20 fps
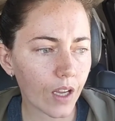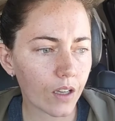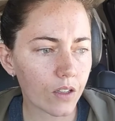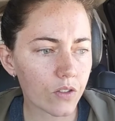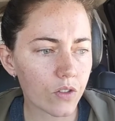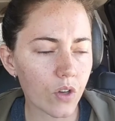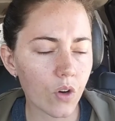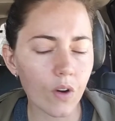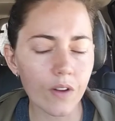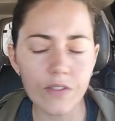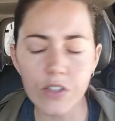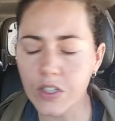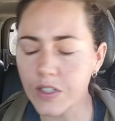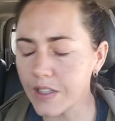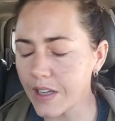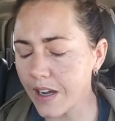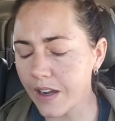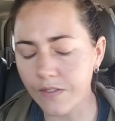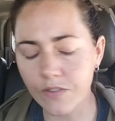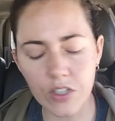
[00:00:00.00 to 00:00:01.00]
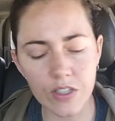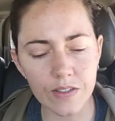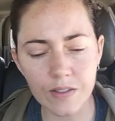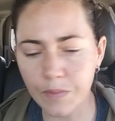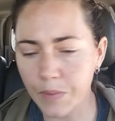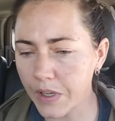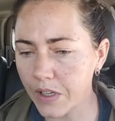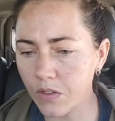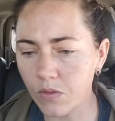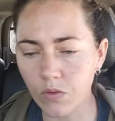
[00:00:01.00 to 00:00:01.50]
So I've
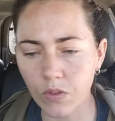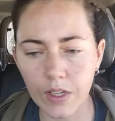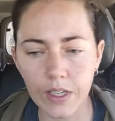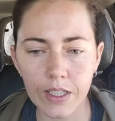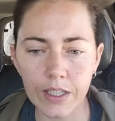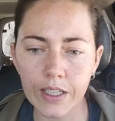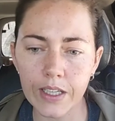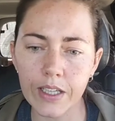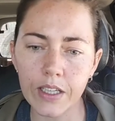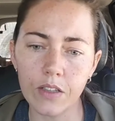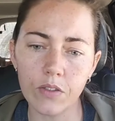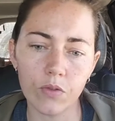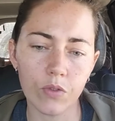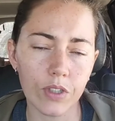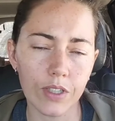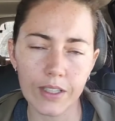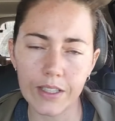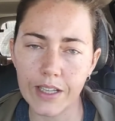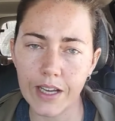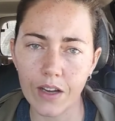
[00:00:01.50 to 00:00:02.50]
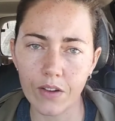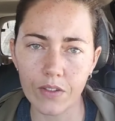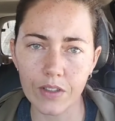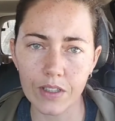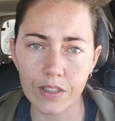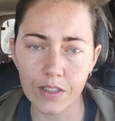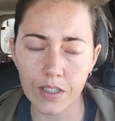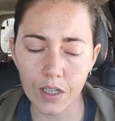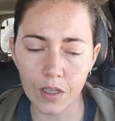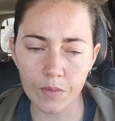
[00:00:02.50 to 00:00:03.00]
just been really, really down
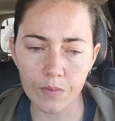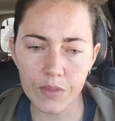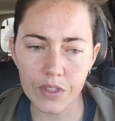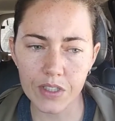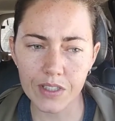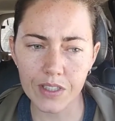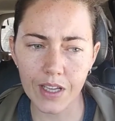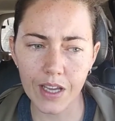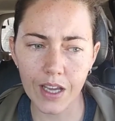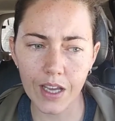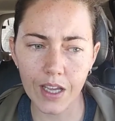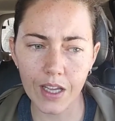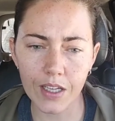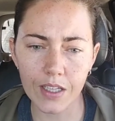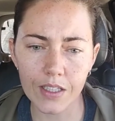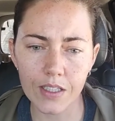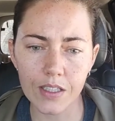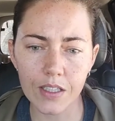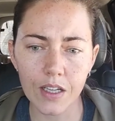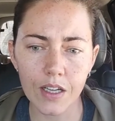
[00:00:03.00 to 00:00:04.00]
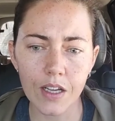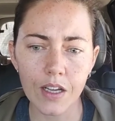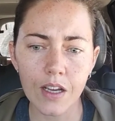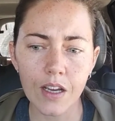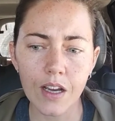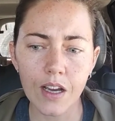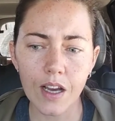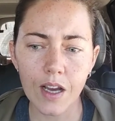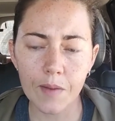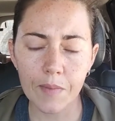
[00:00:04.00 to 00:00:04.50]
in the dumps, and
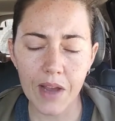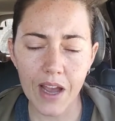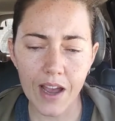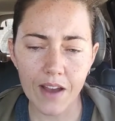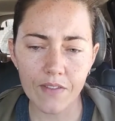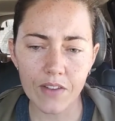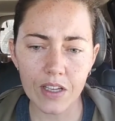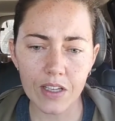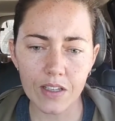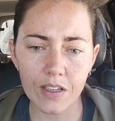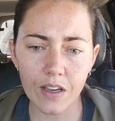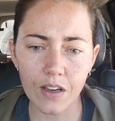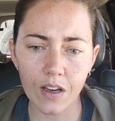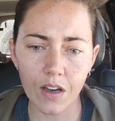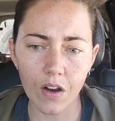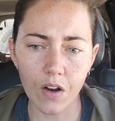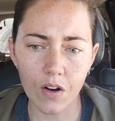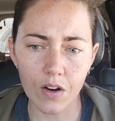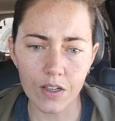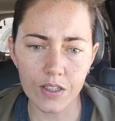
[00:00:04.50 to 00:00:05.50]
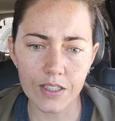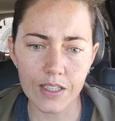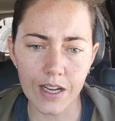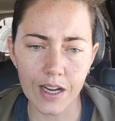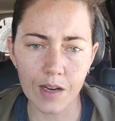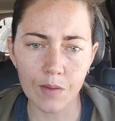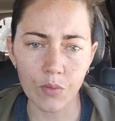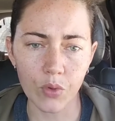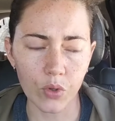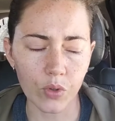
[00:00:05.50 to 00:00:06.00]
I'm having a hard
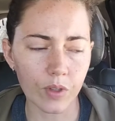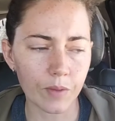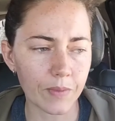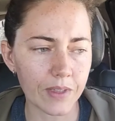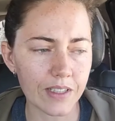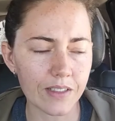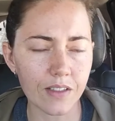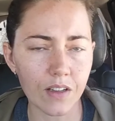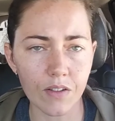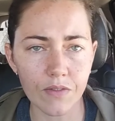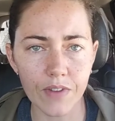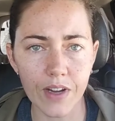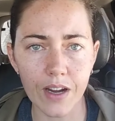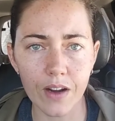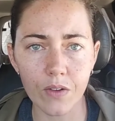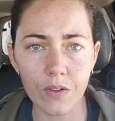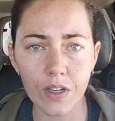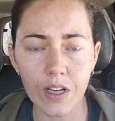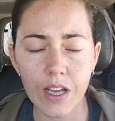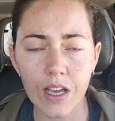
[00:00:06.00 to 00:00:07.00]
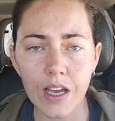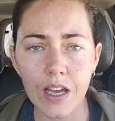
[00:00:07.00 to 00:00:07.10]
time pulling myself out.